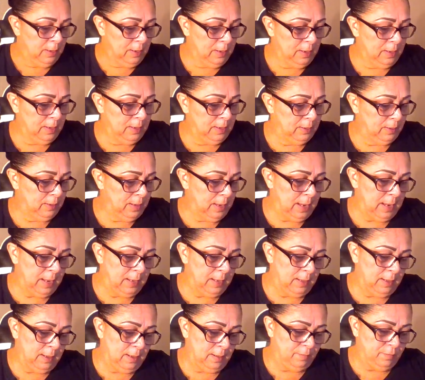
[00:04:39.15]
and
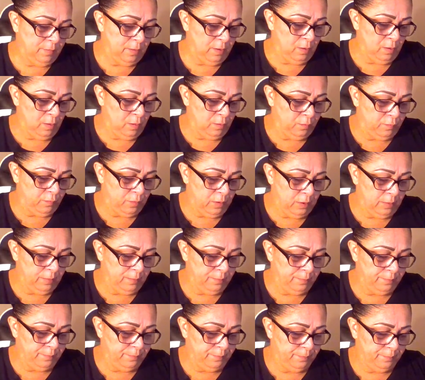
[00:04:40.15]
I love the
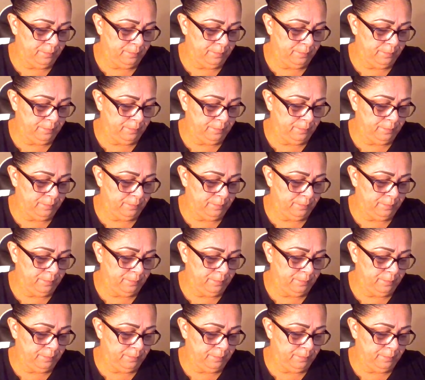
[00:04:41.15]
Ofra.